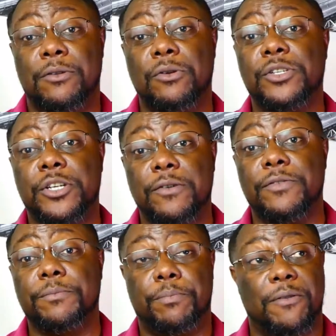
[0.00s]

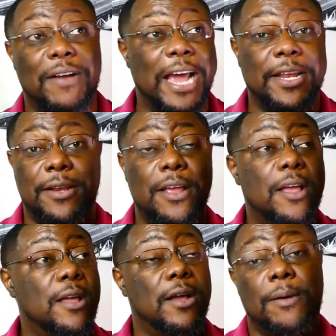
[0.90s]

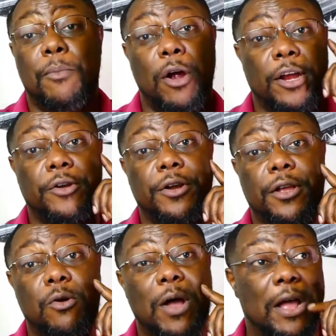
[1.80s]
a marketer to
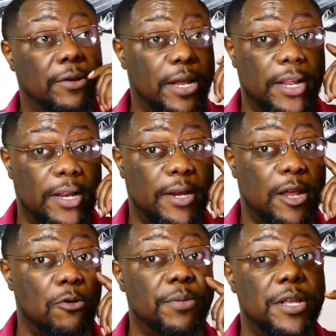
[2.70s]
go out and
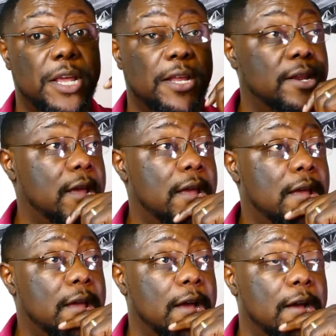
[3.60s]
help me get,
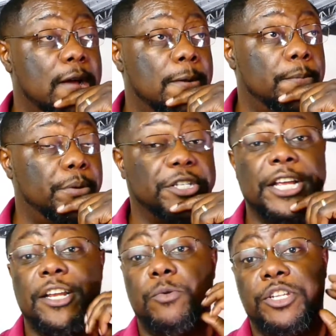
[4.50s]

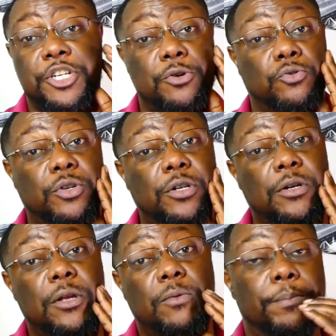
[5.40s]
particularly with children
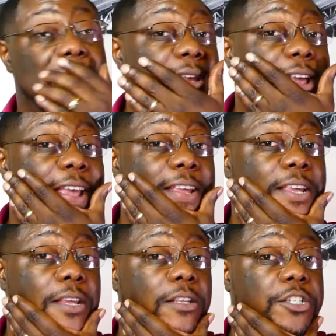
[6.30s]
that
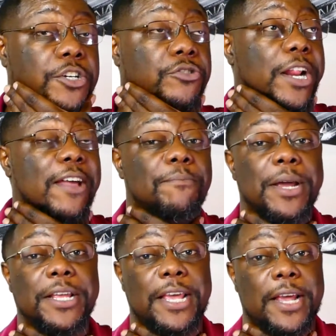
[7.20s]
have
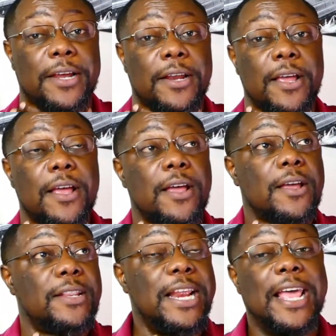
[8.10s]
Medicaid,
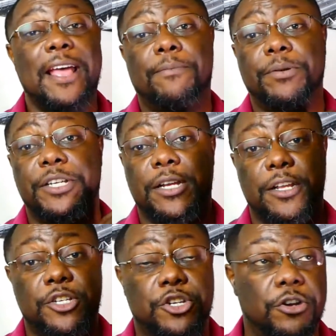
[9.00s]
that have particular
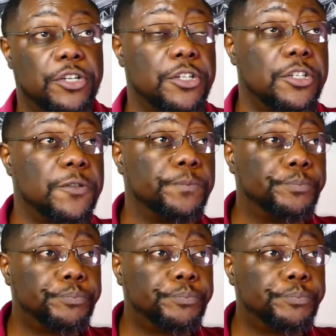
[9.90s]
insurances.